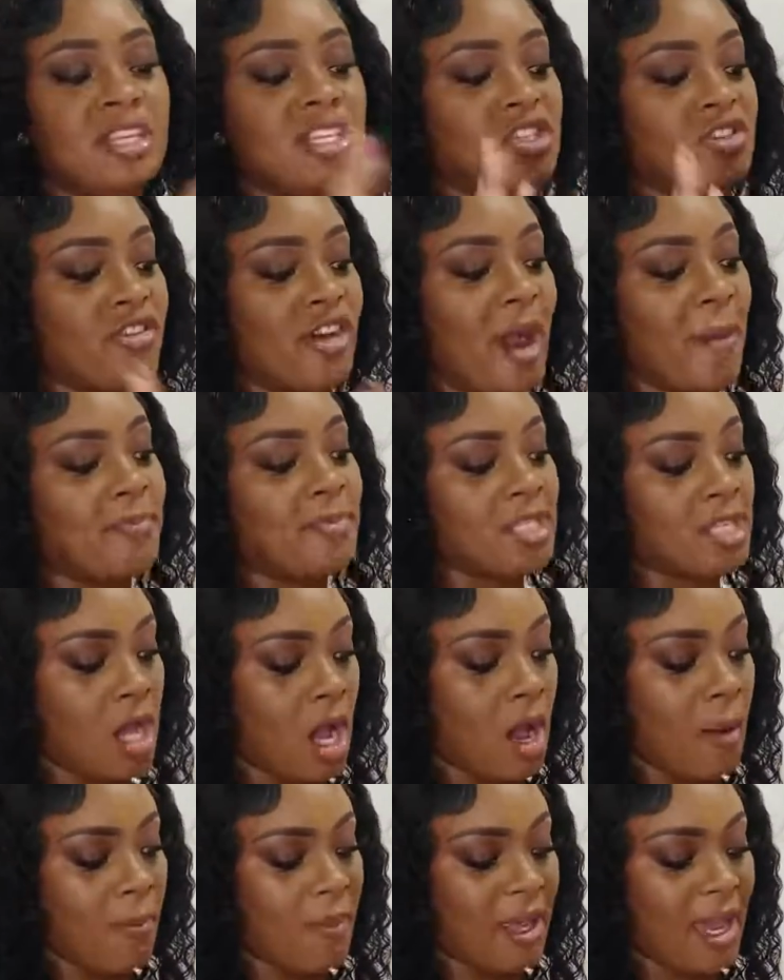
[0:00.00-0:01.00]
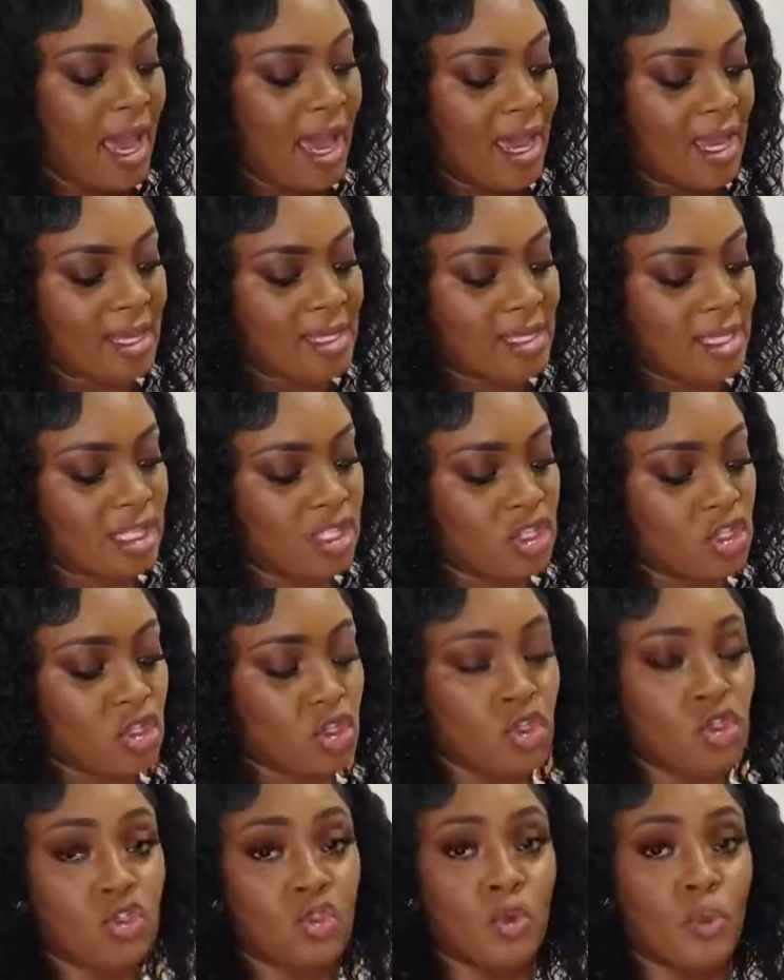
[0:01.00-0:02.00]
wrap, top, guys. It's
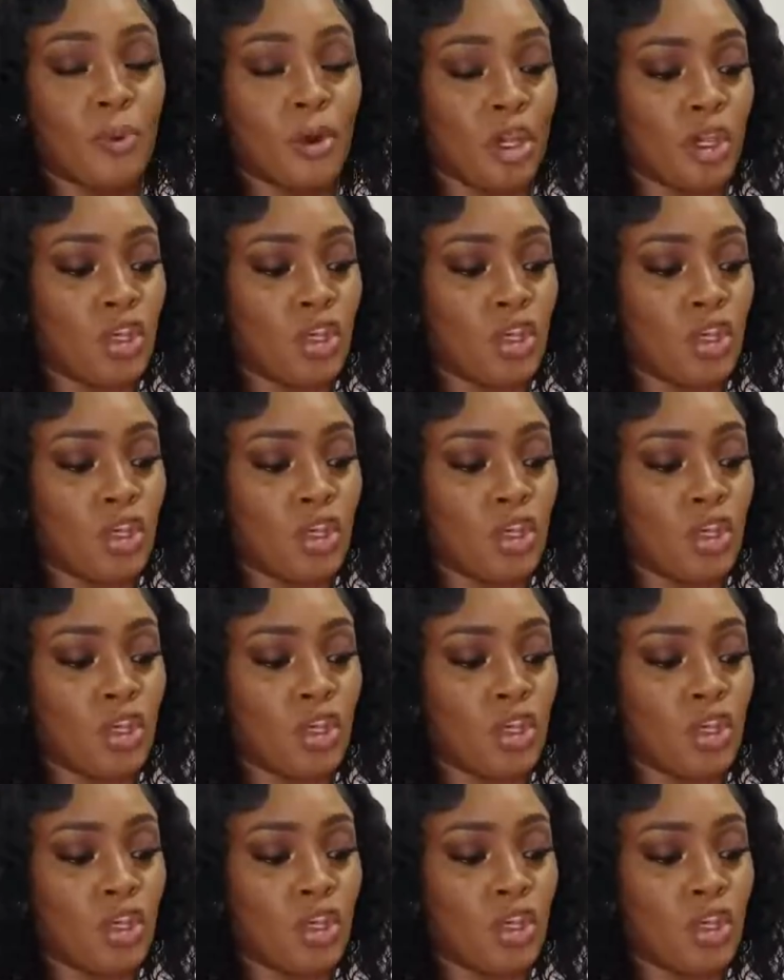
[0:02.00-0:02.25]
super